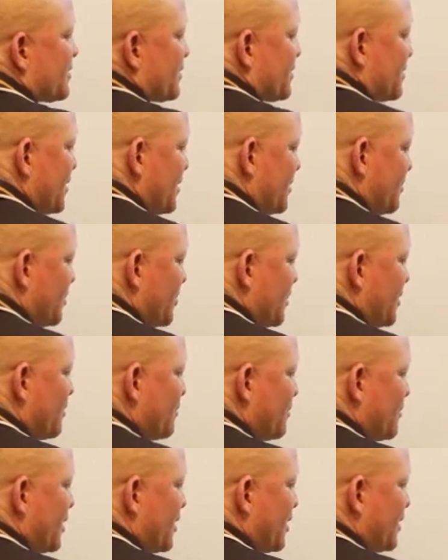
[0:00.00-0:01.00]
then Py
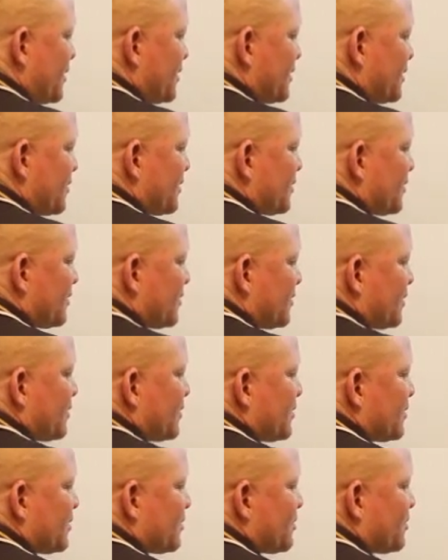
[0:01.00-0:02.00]

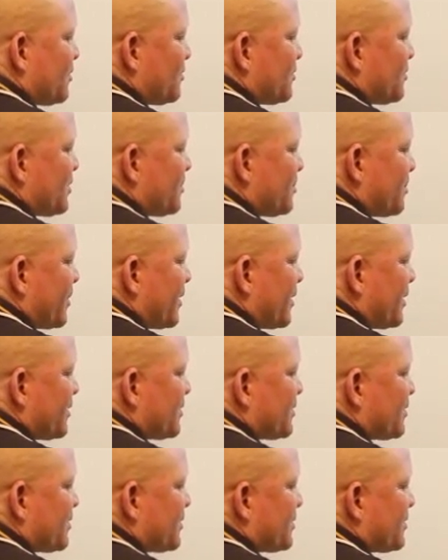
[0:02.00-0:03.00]
is equal to the
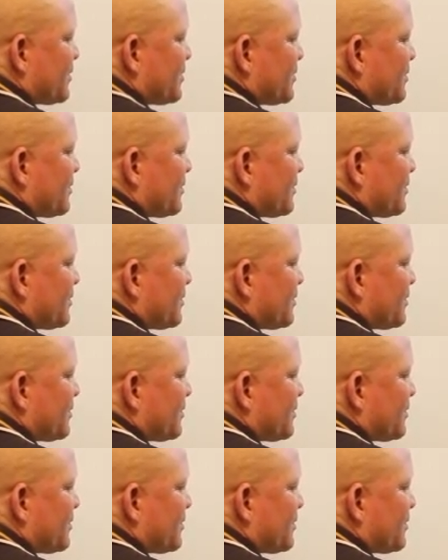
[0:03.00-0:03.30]
price